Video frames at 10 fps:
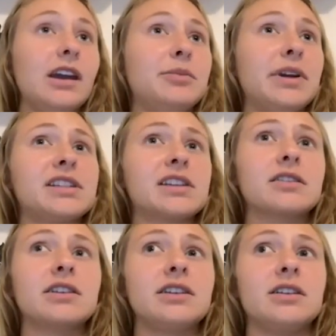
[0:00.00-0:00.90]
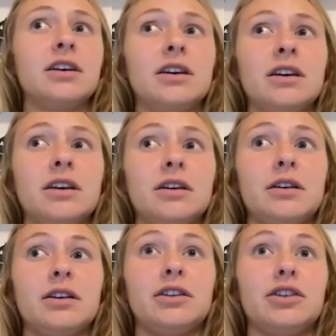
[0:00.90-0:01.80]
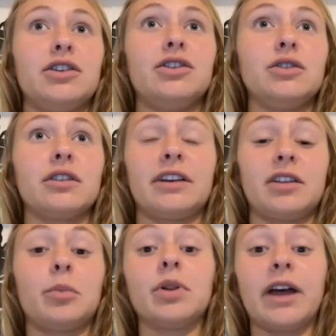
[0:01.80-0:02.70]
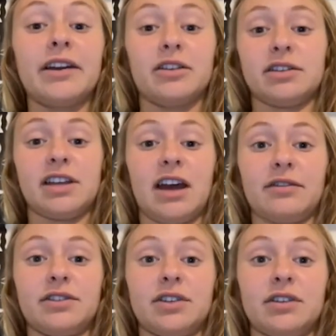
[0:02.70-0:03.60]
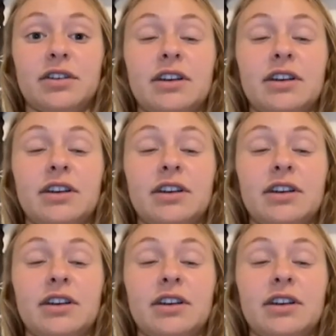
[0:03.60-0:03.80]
basically you like the players have to,